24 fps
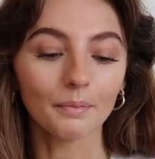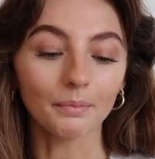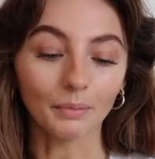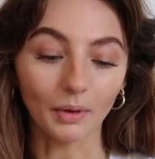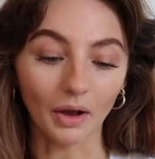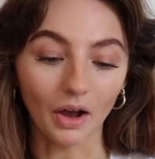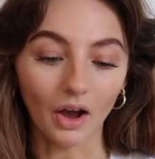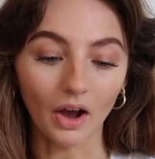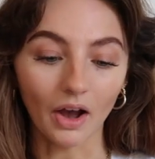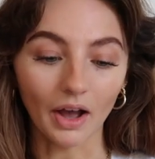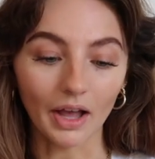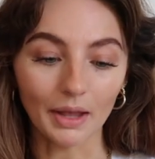
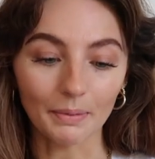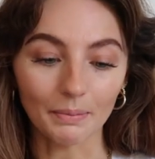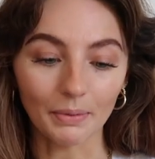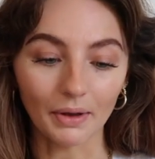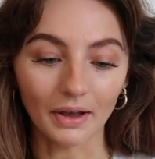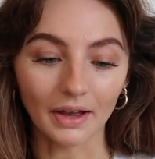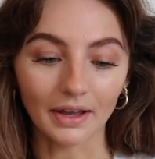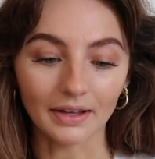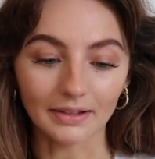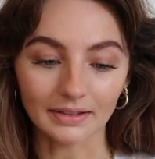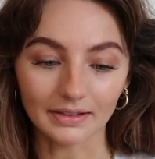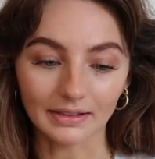but I
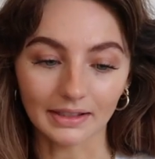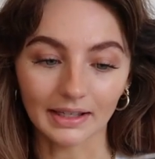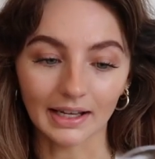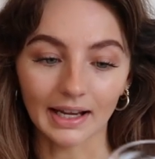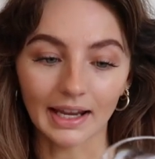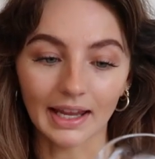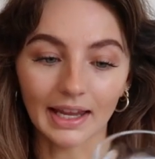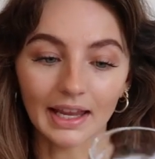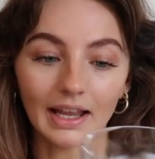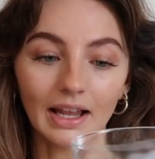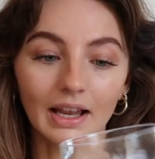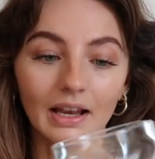
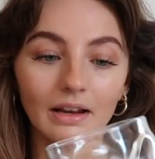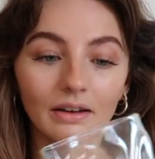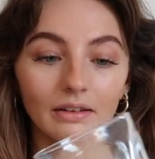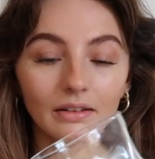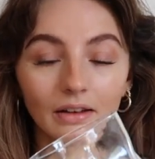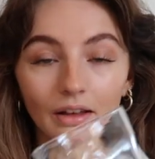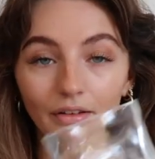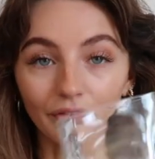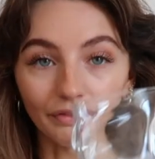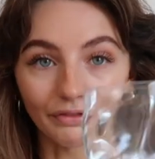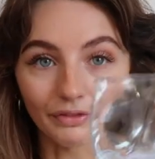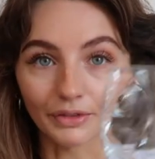personally
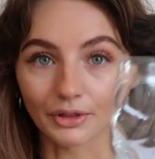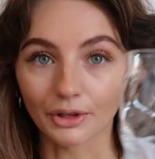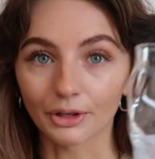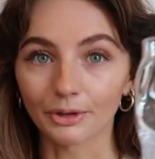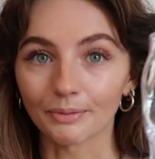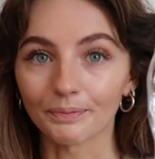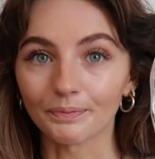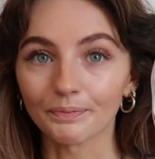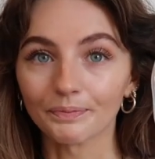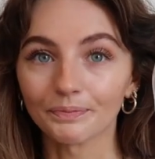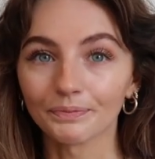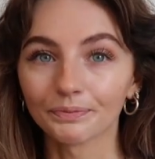love
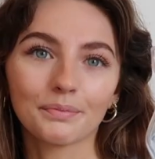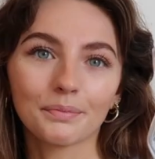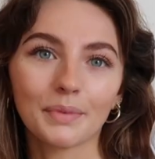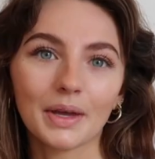them.